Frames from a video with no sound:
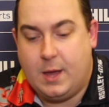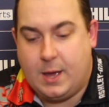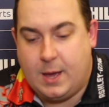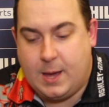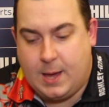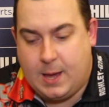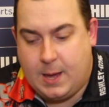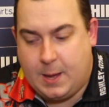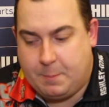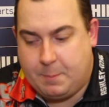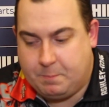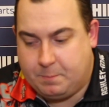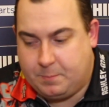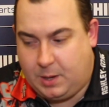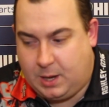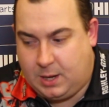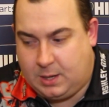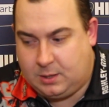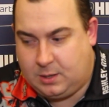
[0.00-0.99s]

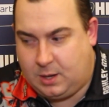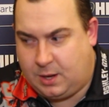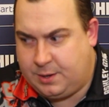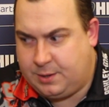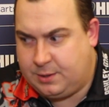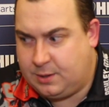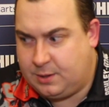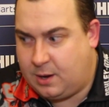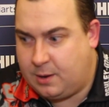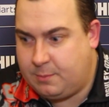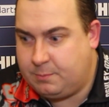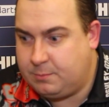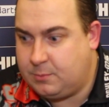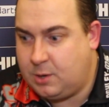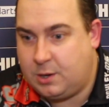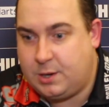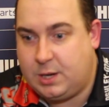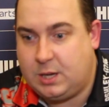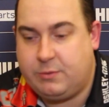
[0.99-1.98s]
And I'm not